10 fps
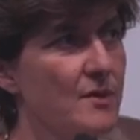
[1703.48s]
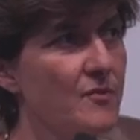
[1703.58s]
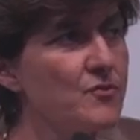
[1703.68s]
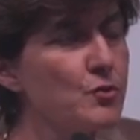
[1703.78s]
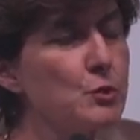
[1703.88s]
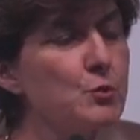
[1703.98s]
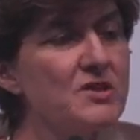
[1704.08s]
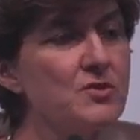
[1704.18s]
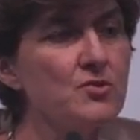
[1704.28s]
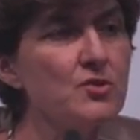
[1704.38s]
Of course, we
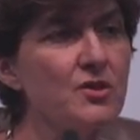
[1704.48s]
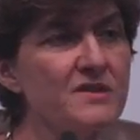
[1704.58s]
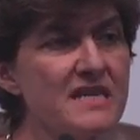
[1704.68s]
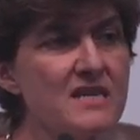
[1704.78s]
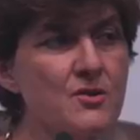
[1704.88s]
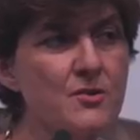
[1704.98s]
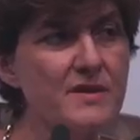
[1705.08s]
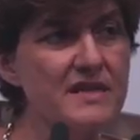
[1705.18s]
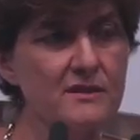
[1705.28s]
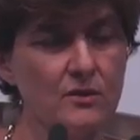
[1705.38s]
should not
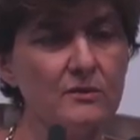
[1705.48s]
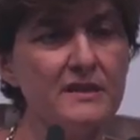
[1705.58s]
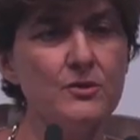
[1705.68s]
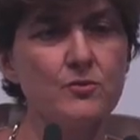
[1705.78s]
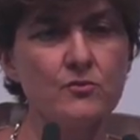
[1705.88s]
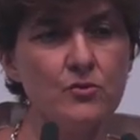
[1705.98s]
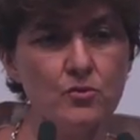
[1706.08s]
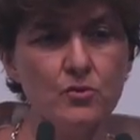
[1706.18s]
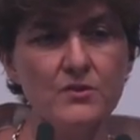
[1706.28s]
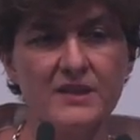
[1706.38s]
increase only the
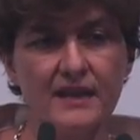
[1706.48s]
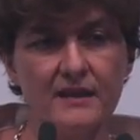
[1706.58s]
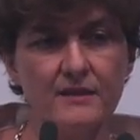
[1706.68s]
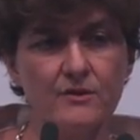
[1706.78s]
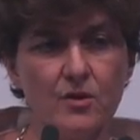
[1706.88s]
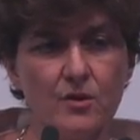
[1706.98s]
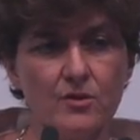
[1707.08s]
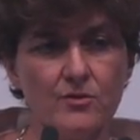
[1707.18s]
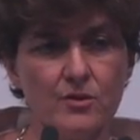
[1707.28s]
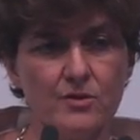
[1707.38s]
rules and
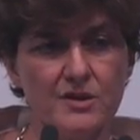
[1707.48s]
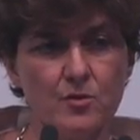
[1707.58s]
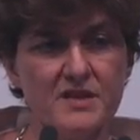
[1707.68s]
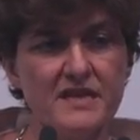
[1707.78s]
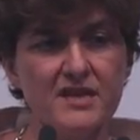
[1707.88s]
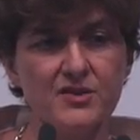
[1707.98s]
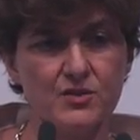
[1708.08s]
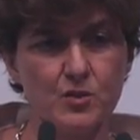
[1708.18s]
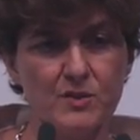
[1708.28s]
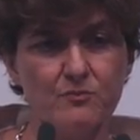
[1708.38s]
the
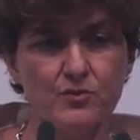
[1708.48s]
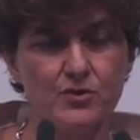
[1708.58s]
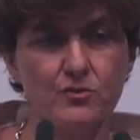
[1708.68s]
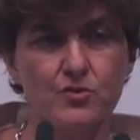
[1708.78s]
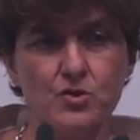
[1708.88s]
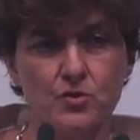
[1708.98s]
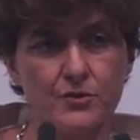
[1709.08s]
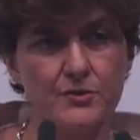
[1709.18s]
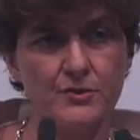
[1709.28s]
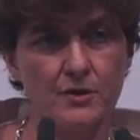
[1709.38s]
obligations we put on the
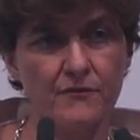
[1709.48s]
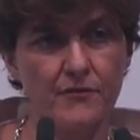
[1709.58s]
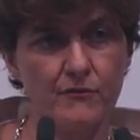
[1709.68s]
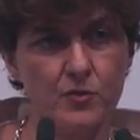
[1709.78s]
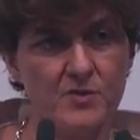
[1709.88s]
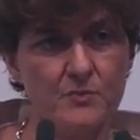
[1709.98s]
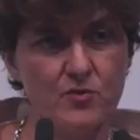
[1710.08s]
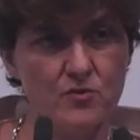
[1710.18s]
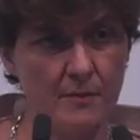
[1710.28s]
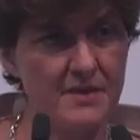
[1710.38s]
shoulders of the people
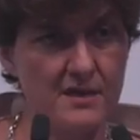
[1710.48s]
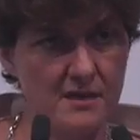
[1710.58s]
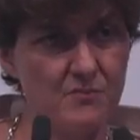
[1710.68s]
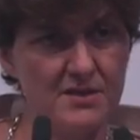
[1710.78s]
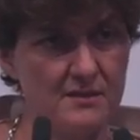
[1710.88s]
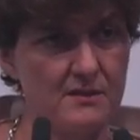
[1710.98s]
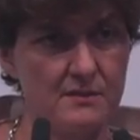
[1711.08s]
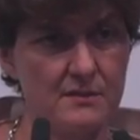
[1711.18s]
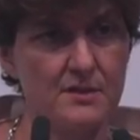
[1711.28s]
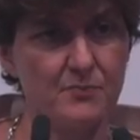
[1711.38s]
who are making business.
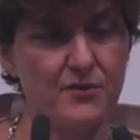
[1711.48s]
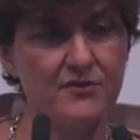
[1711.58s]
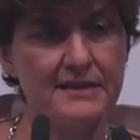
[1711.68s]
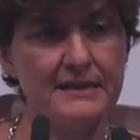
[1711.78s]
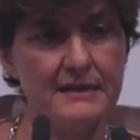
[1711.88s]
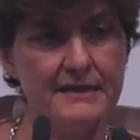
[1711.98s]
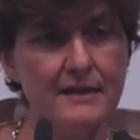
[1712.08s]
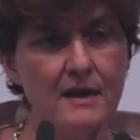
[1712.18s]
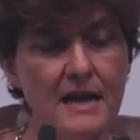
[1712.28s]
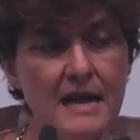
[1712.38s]
This is perfectly
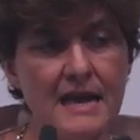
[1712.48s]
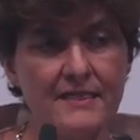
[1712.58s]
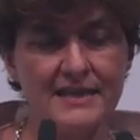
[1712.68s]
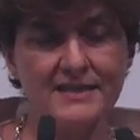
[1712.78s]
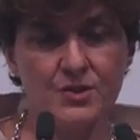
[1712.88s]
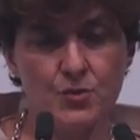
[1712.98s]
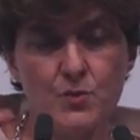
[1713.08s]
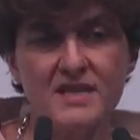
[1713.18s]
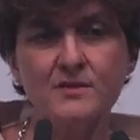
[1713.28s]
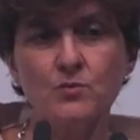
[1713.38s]
clear. That's the
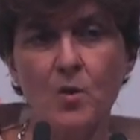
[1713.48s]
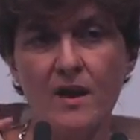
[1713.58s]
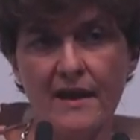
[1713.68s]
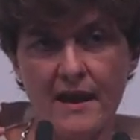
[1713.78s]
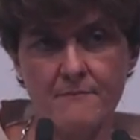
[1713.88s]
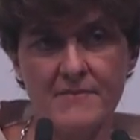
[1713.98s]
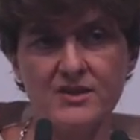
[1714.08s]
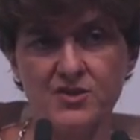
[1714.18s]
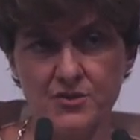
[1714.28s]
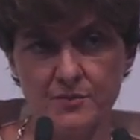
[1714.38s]
reason why I
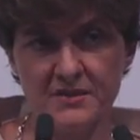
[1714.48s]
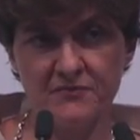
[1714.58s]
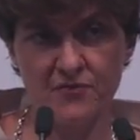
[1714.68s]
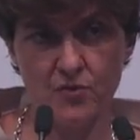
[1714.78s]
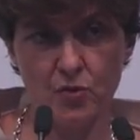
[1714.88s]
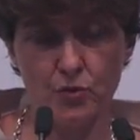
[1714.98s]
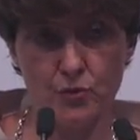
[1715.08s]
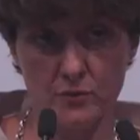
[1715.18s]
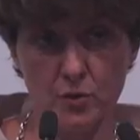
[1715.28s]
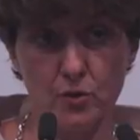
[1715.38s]
mentioned before the
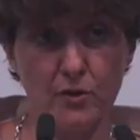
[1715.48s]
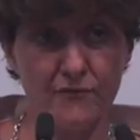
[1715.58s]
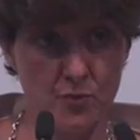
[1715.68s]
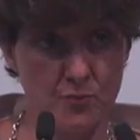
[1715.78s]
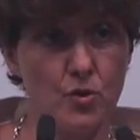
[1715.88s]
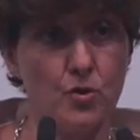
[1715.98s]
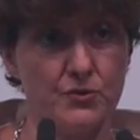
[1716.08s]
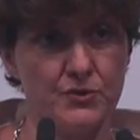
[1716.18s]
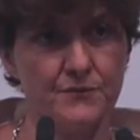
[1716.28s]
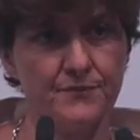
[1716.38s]
role of the
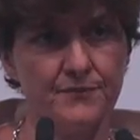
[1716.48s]
boards.